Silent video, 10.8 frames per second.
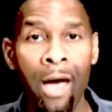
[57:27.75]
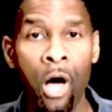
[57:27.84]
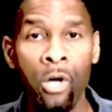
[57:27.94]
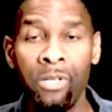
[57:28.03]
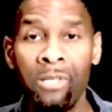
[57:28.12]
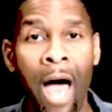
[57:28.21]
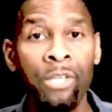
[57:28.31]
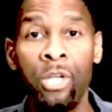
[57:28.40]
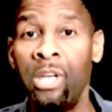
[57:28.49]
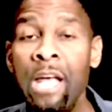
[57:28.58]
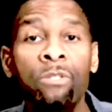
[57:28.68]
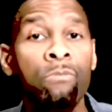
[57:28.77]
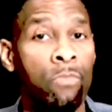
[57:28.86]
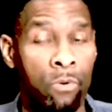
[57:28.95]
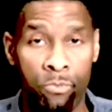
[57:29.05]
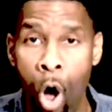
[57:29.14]
else decides to
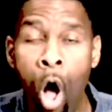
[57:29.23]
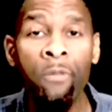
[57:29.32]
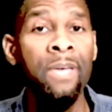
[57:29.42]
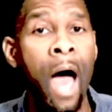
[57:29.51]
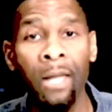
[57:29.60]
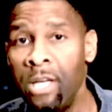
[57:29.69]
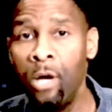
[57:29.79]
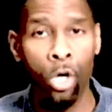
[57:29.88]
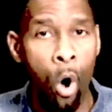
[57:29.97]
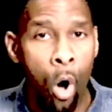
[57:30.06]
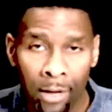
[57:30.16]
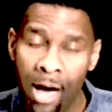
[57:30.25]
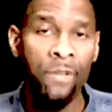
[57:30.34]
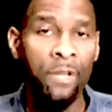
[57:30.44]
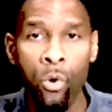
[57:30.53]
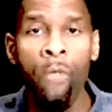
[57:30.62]
teach wrong theology or go
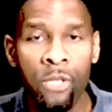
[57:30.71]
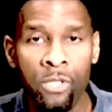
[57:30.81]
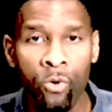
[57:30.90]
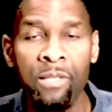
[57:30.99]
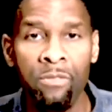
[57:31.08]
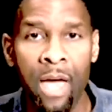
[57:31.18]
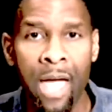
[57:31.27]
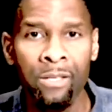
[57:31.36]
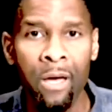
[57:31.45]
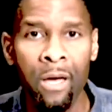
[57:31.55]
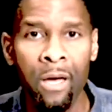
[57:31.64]
left and do all these crazy things,